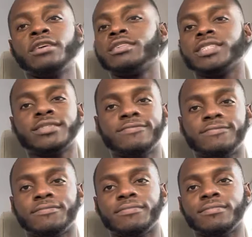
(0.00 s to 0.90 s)
years.
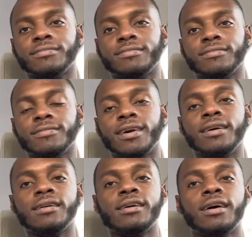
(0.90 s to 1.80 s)

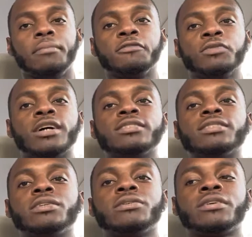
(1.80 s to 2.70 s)
I moved to
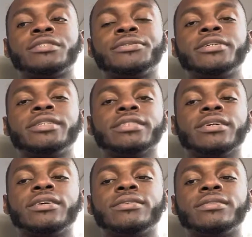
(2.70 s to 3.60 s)
Rochester, New York 2 years
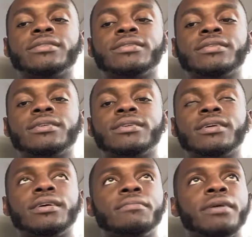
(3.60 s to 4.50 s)
ago.
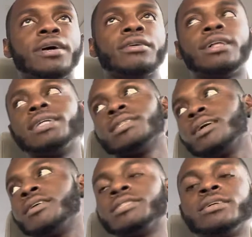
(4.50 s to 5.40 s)
My uncle has a
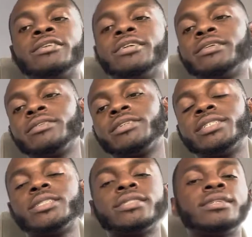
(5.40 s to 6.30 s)
house out here in
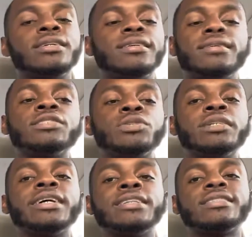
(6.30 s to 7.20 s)
Greece. It's real
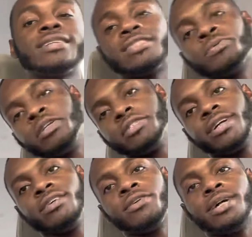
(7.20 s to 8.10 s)
nice. This is the one
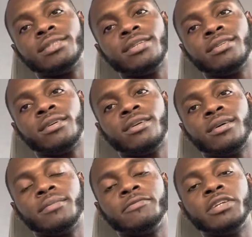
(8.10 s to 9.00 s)
you guys see in
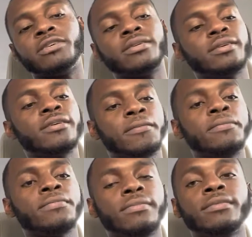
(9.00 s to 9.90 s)
the video.
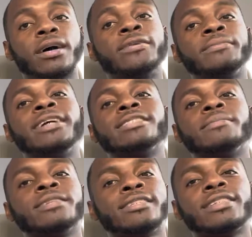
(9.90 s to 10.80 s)
I want to buy
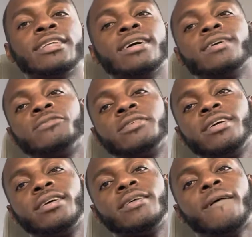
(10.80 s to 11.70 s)
something just like that one
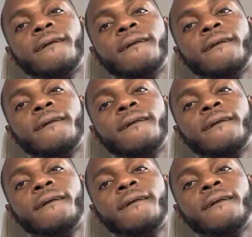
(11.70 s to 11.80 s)
day.